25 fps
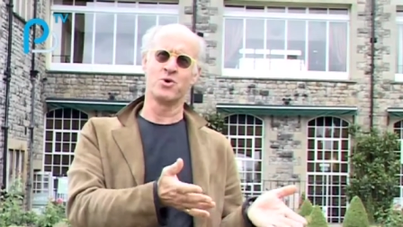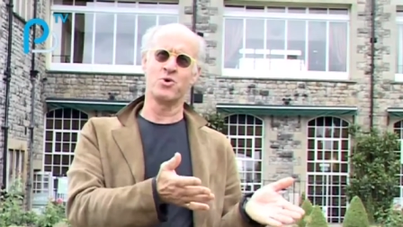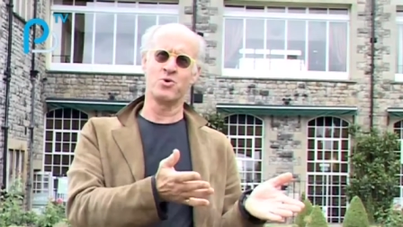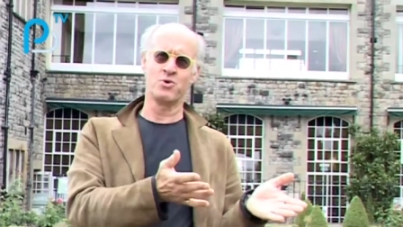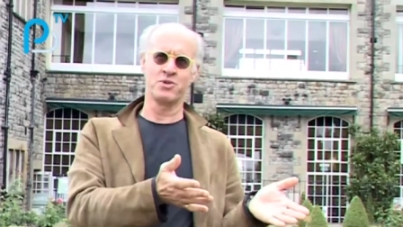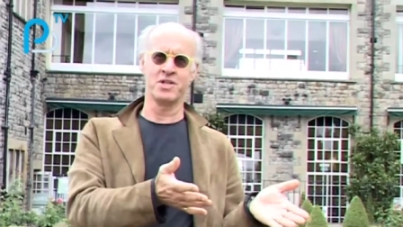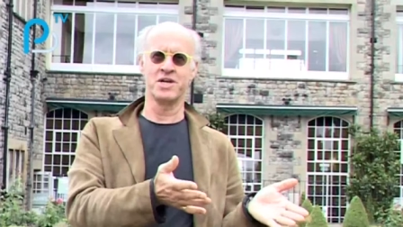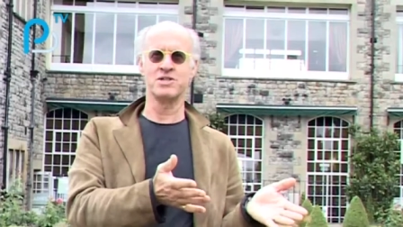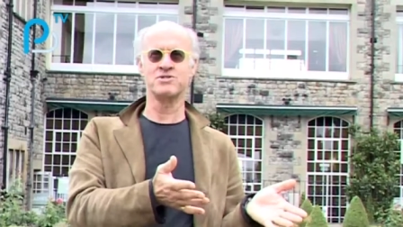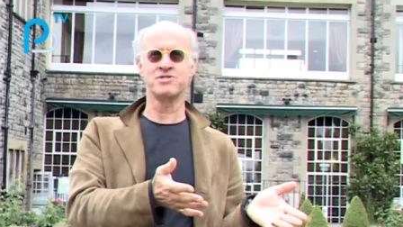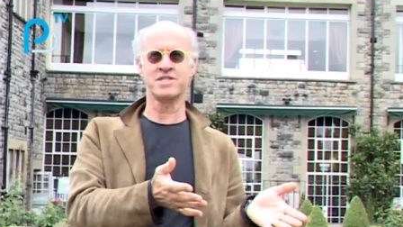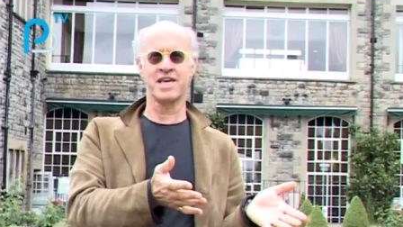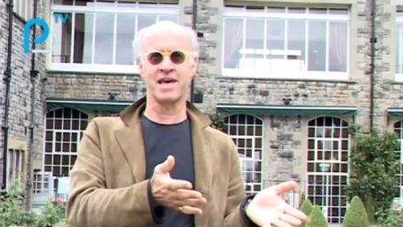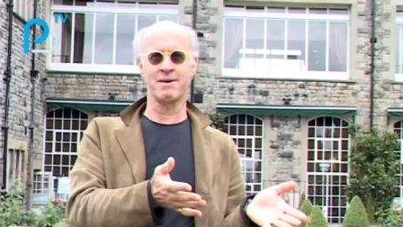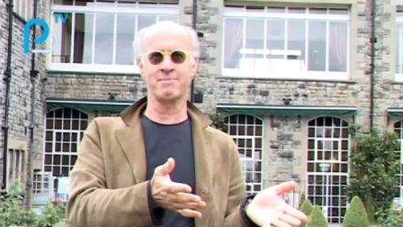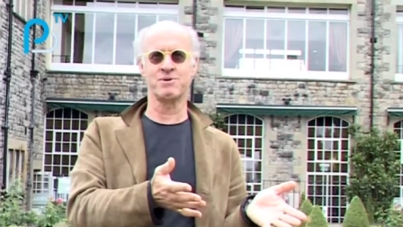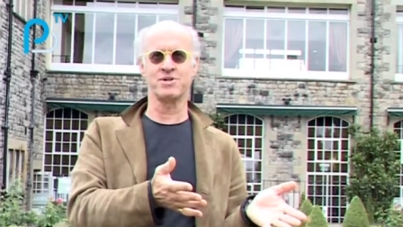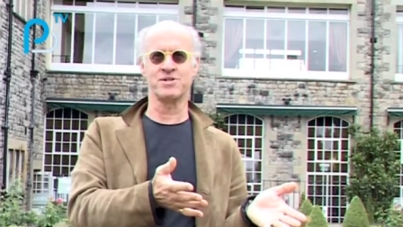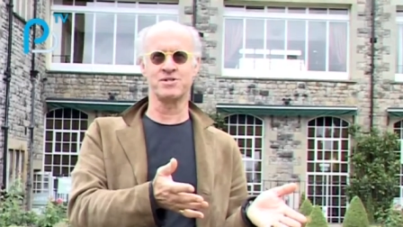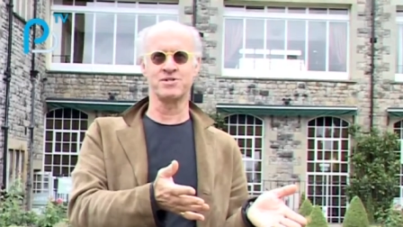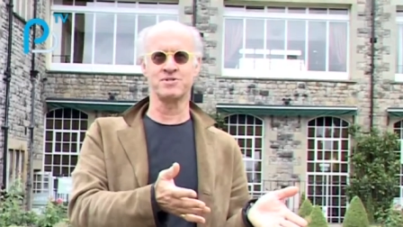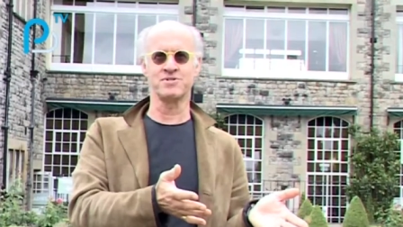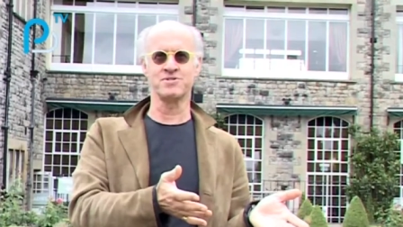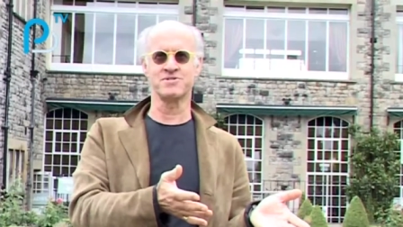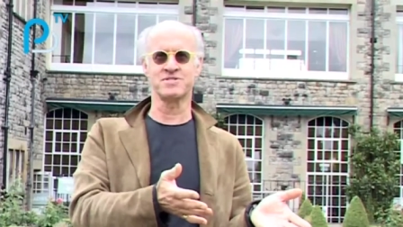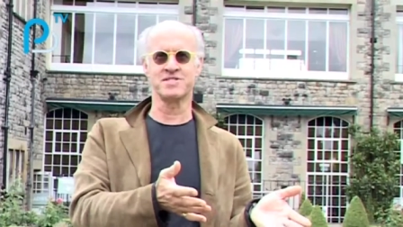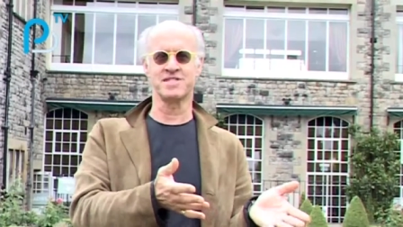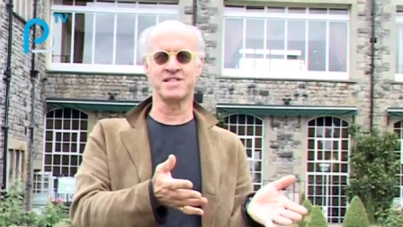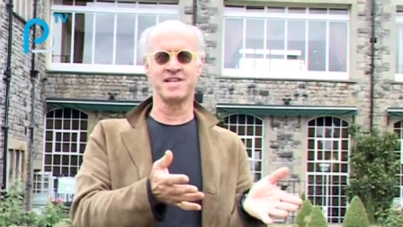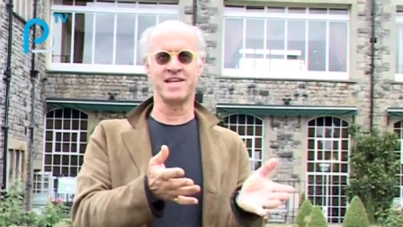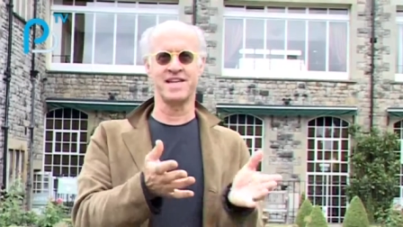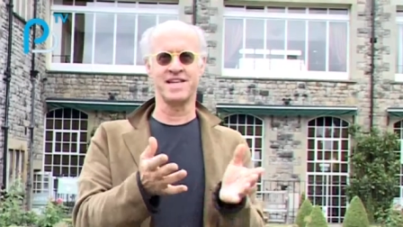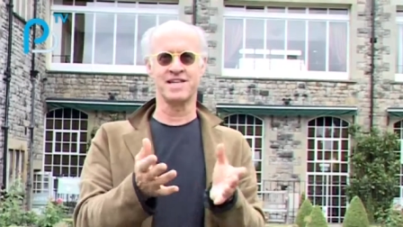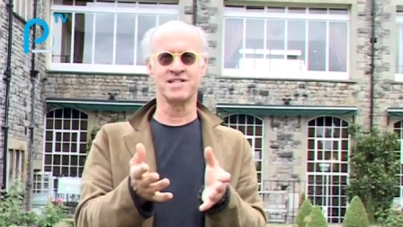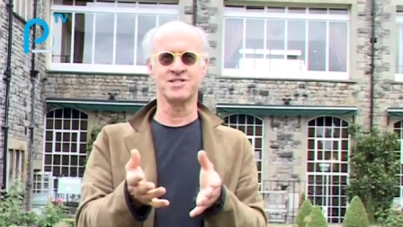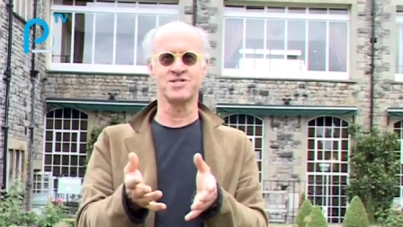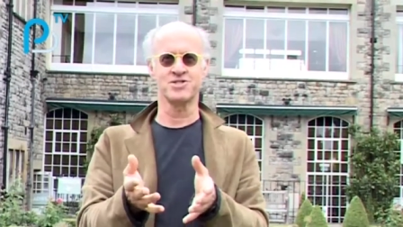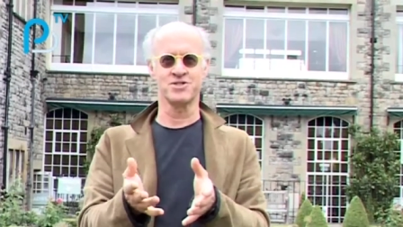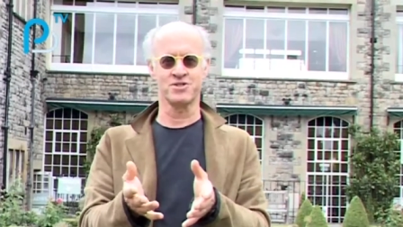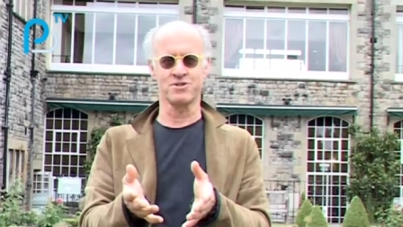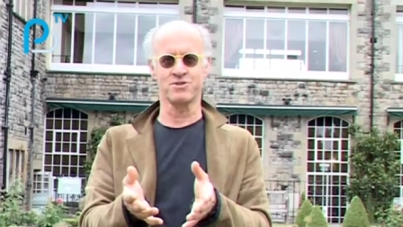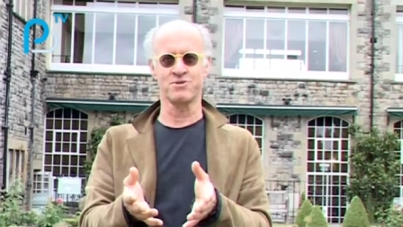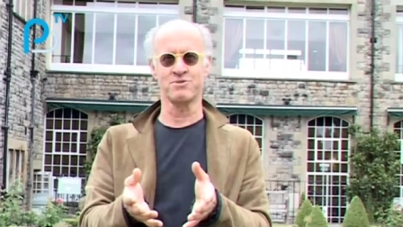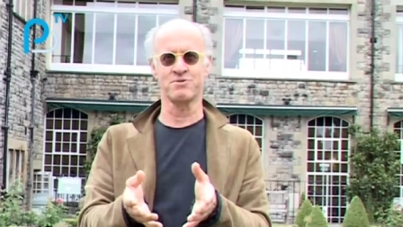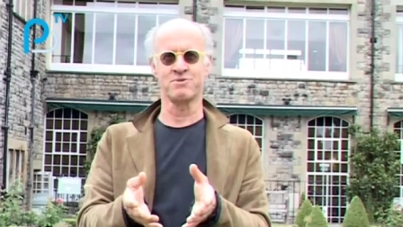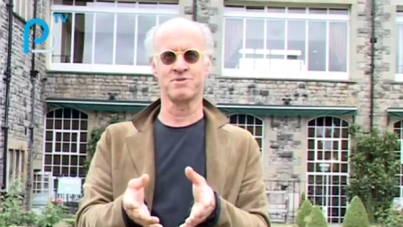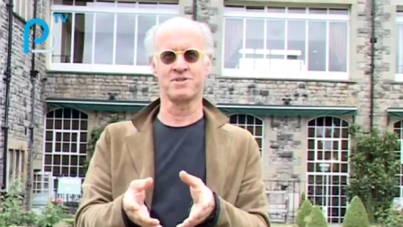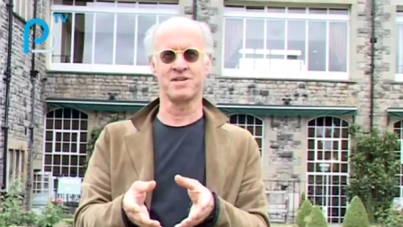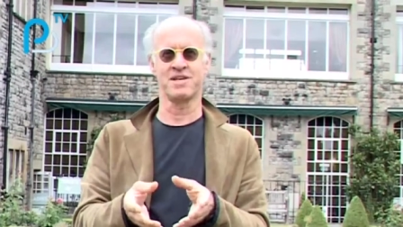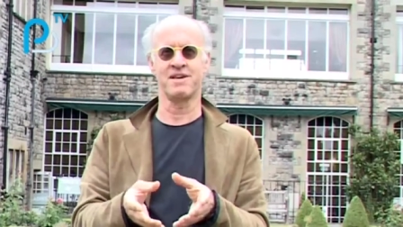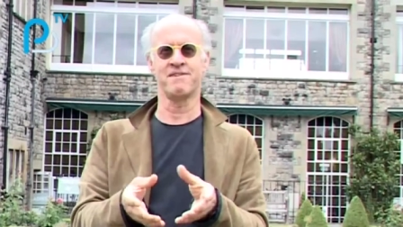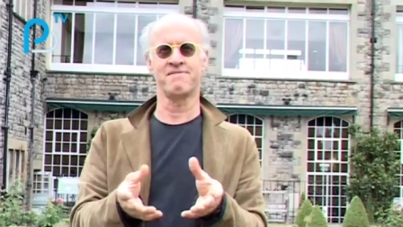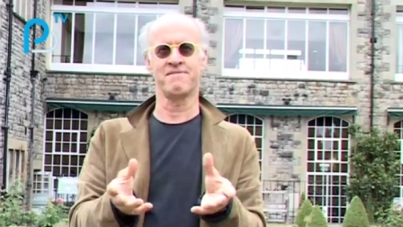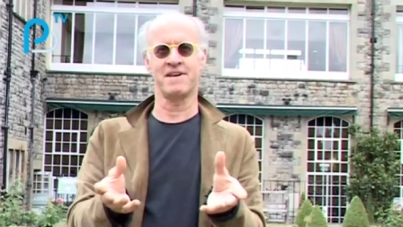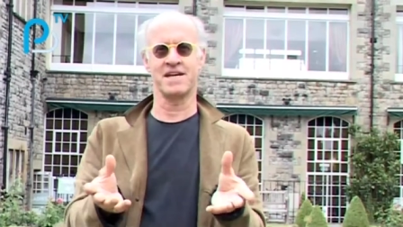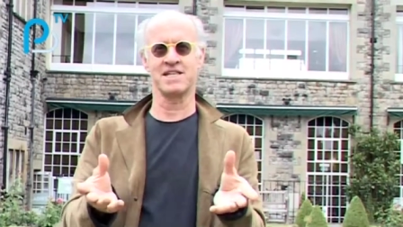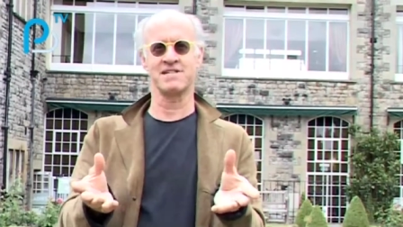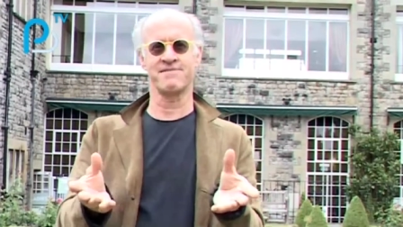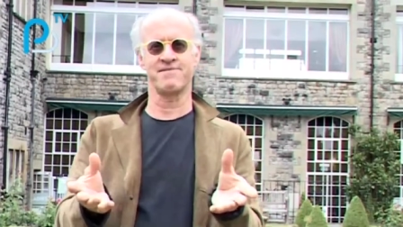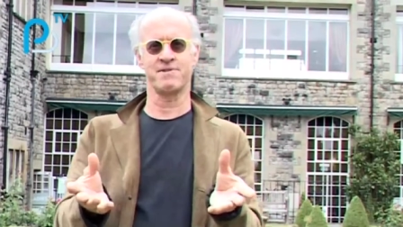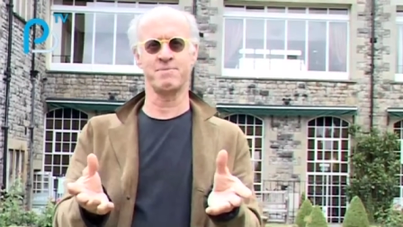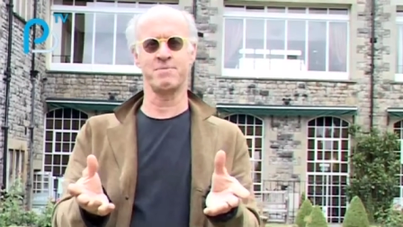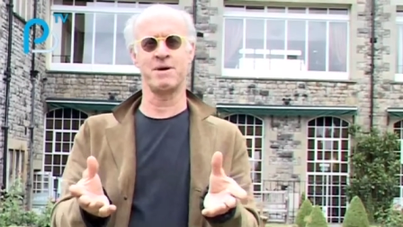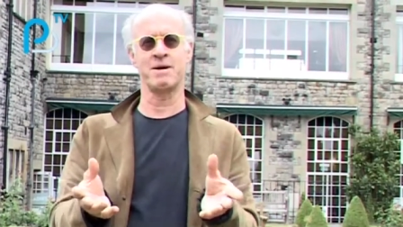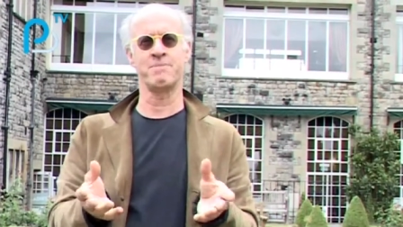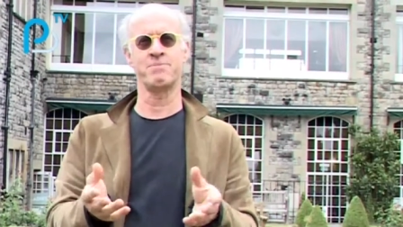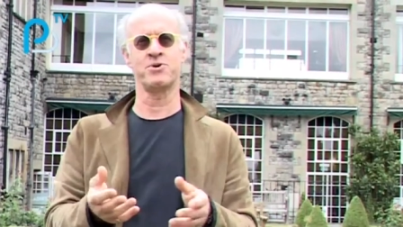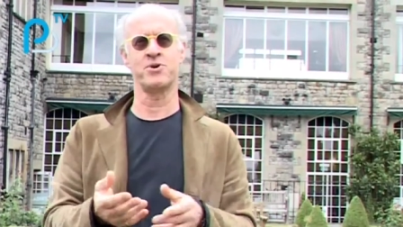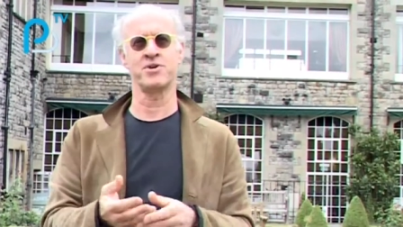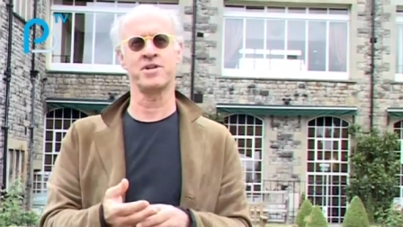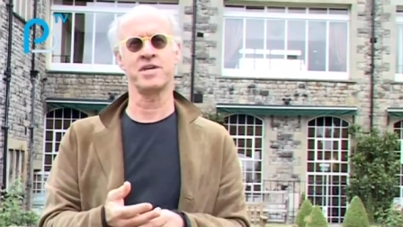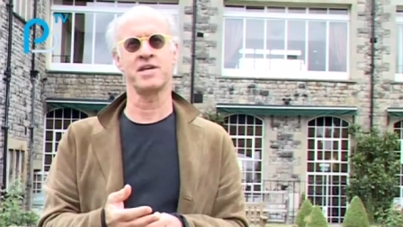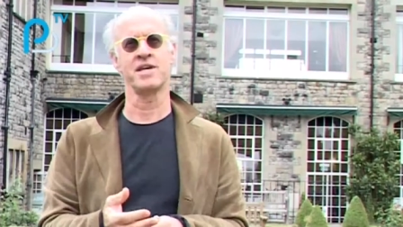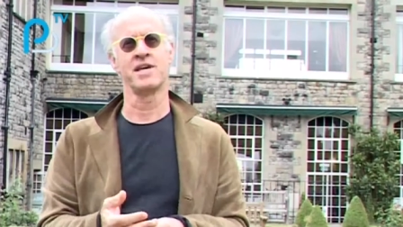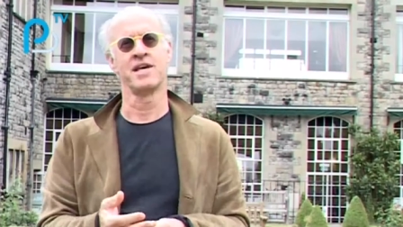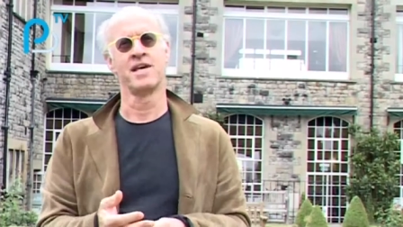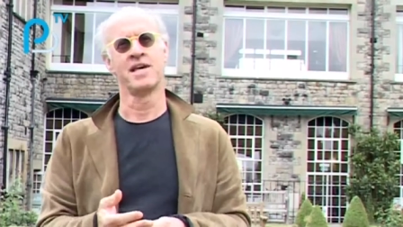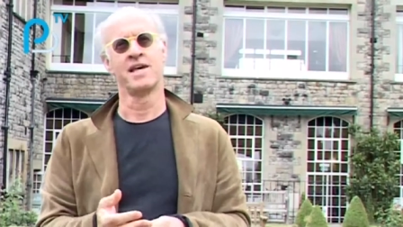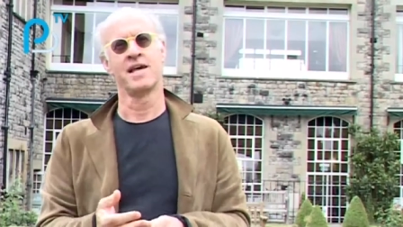all those chemicals into effectively my body.